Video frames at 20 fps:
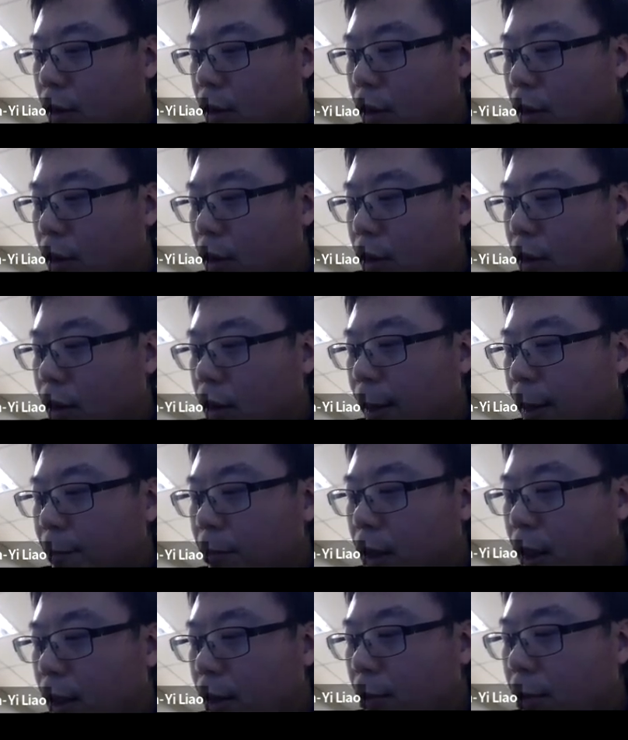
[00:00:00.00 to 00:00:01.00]
uh,
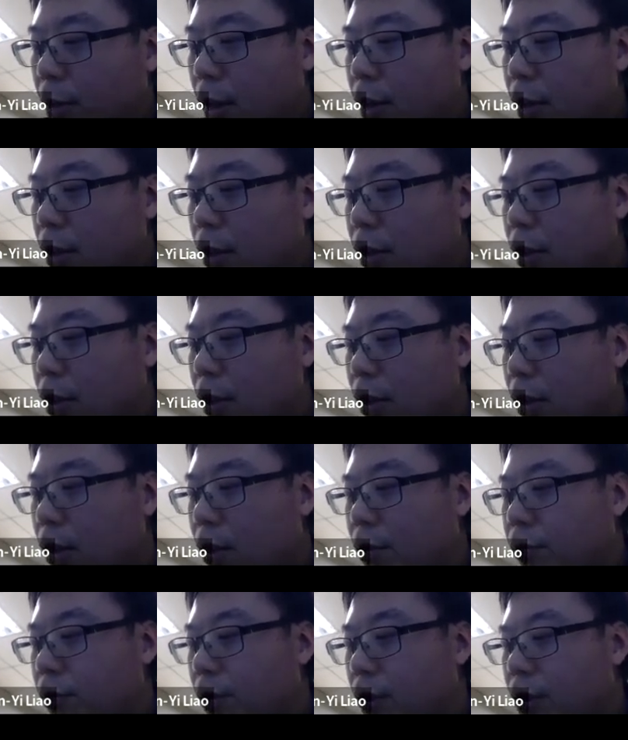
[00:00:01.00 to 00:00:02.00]
one,
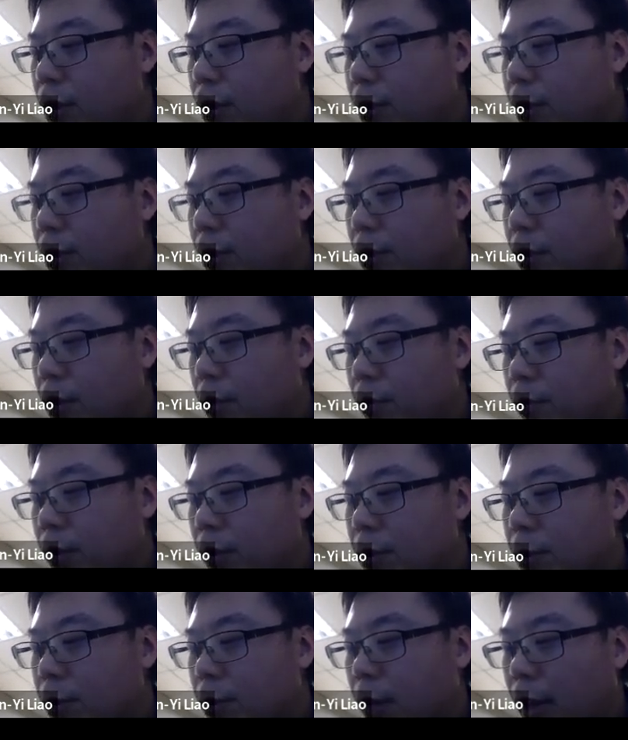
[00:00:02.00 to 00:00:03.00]
the first, the
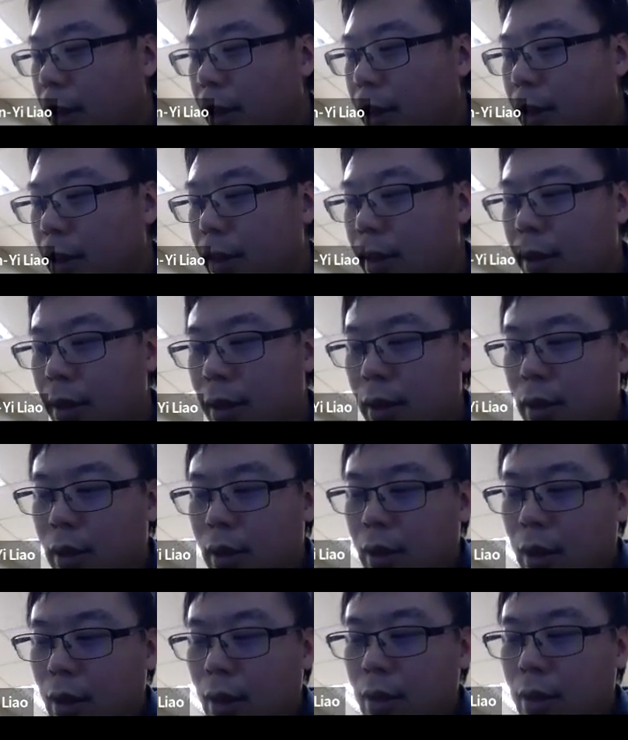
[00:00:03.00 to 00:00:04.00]
first bracket.
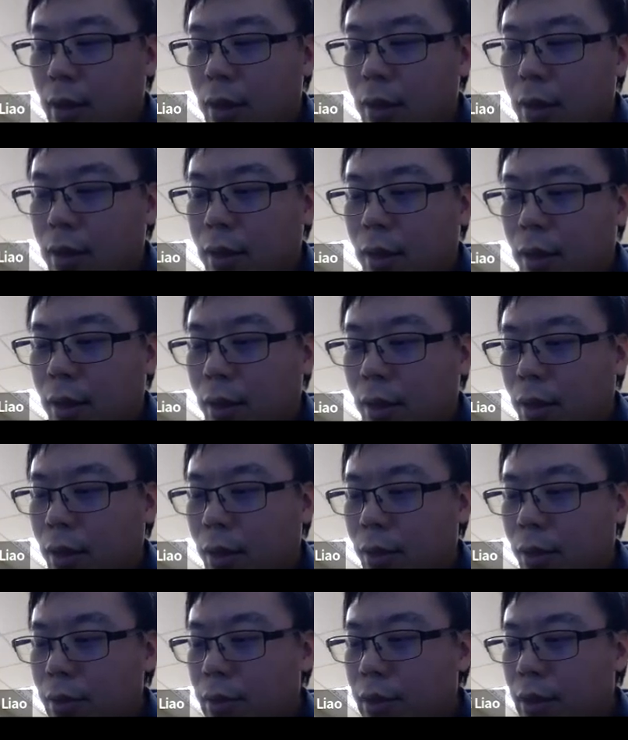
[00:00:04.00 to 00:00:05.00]
And then the
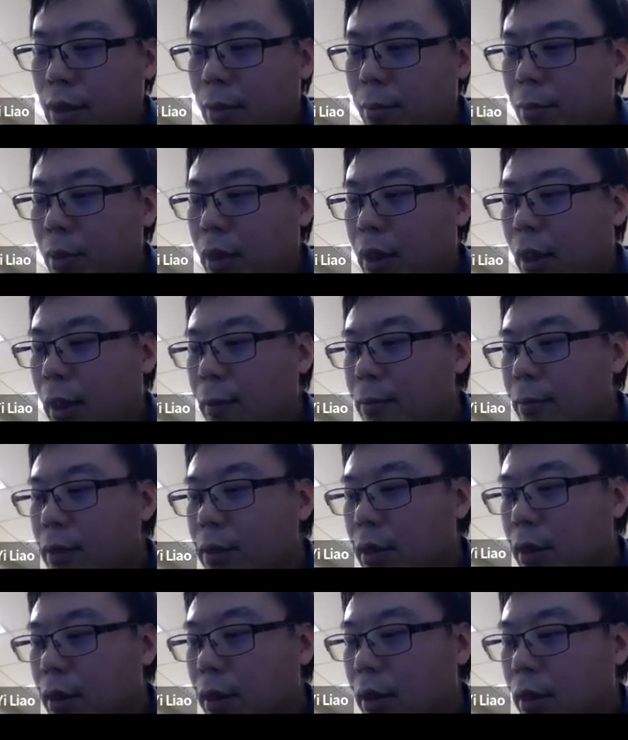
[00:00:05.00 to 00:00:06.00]
whole thing becomes
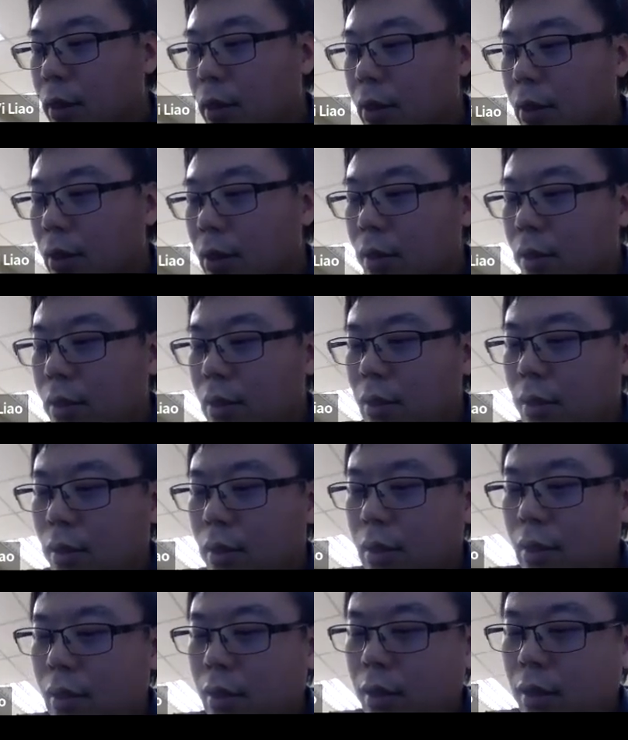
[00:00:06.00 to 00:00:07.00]
a
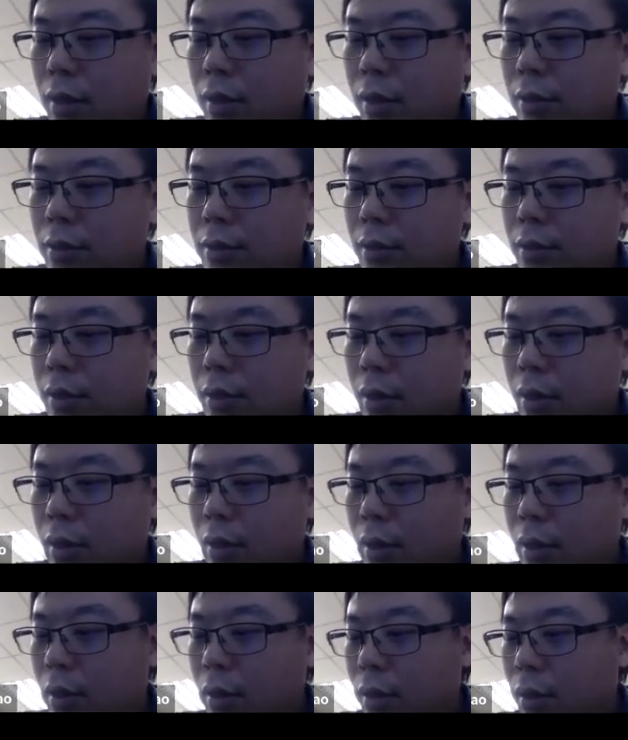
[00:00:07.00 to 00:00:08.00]

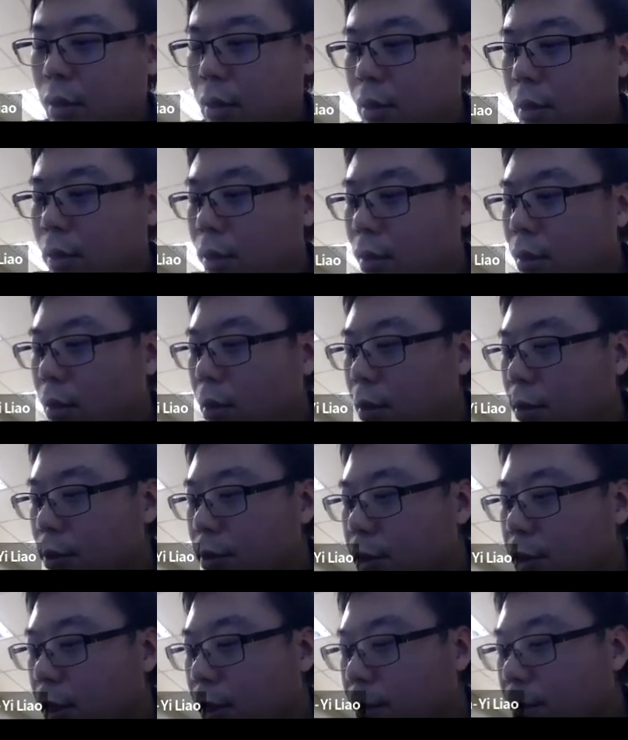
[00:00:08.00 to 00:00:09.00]
uh,
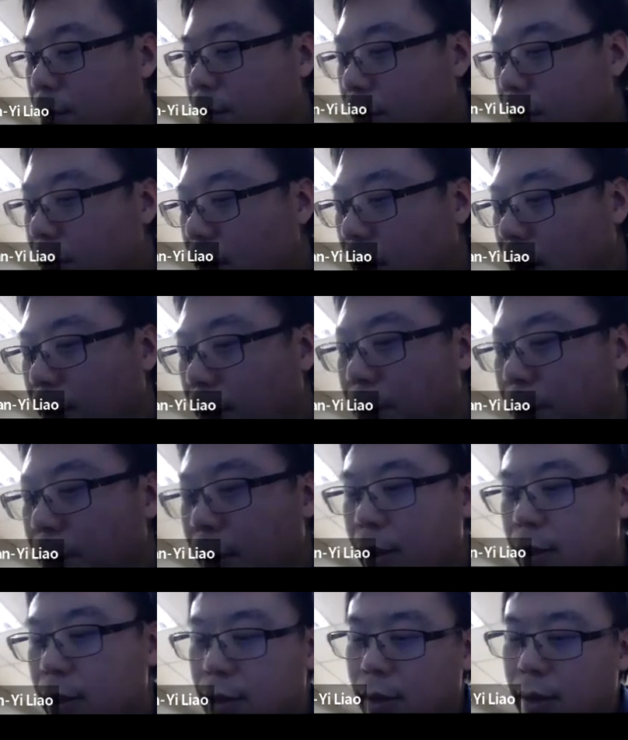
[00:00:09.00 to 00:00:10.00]

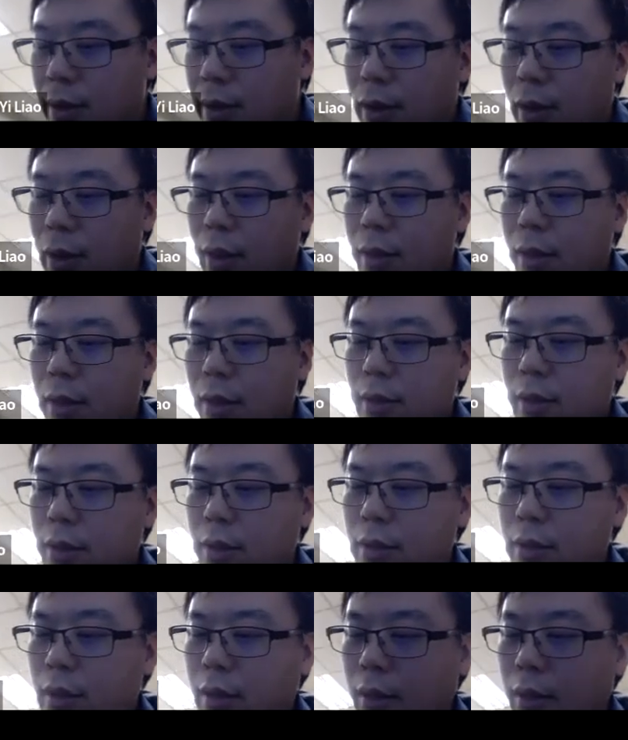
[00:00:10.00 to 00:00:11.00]
complex. And this
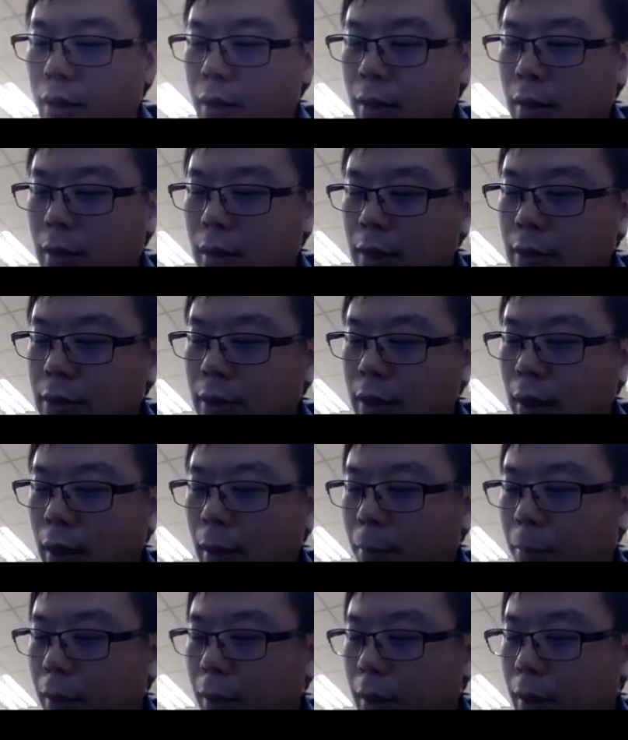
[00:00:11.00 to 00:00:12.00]
is a tangent
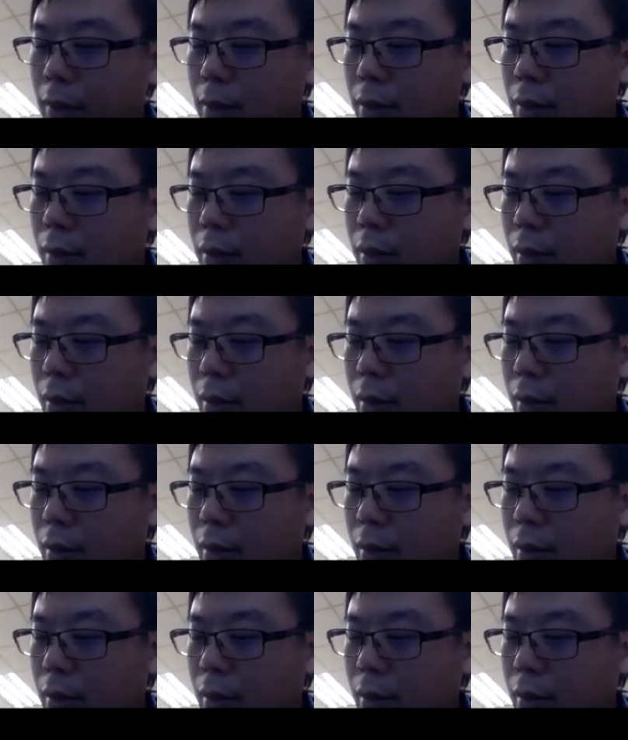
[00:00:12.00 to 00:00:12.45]
complex.